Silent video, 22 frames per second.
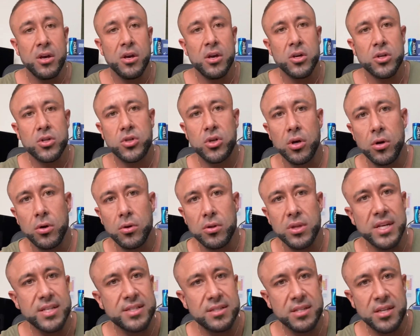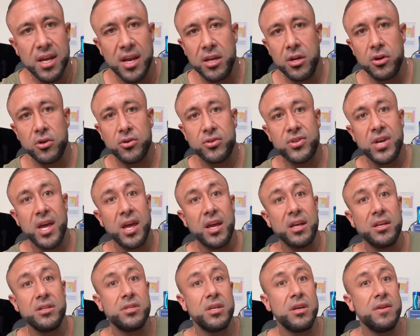So let's say you're
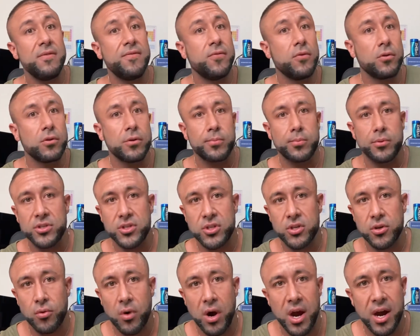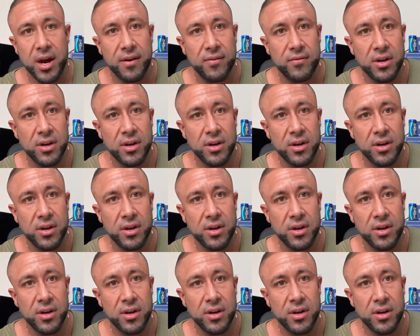taking T4 prescribed,